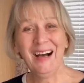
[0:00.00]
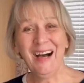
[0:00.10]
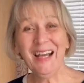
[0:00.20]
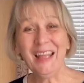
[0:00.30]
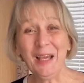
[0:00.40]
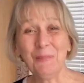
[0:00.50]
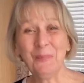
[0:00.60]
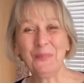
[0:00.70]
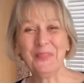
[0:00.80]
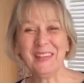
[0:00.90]
Hi there.
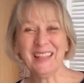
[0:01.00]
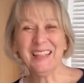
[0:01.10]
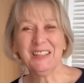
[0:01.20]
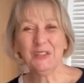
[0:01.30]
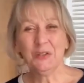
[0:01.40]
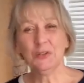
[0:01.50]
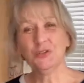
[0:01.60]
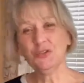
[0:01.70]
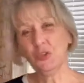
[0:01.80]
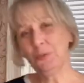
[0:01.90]

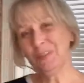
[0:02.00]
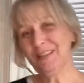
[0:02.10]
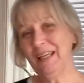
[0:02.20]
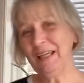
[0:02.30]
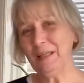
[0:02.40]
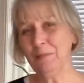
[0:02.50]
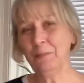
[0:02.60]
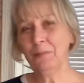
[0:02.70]
So today